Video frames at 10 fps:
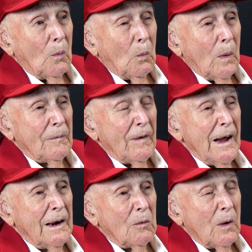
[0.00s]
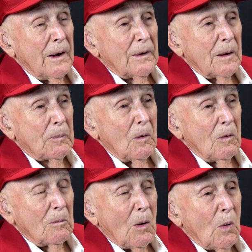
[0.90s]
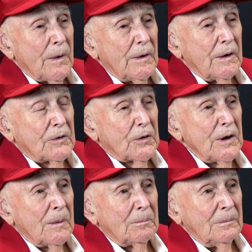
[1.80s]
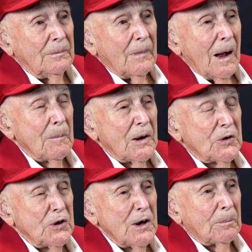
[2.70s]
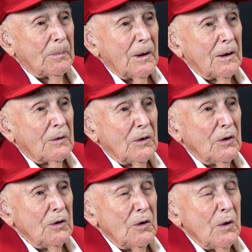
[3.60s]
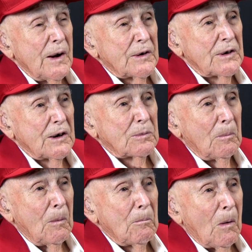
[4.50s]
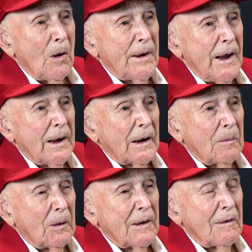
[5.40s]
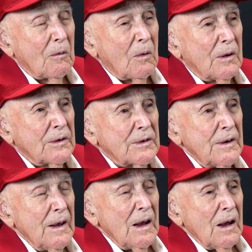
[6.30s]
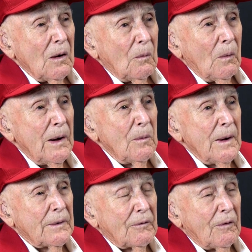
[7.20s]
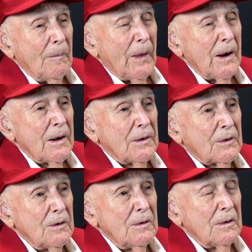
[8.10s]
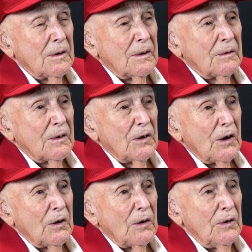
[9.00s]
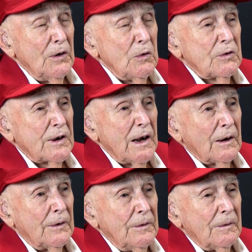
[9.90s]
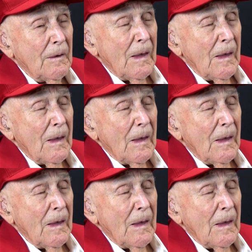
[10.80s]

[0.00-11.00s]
we finally wound up on board a ship, USS Barnett, I believe it was. We went from there to New Zealand,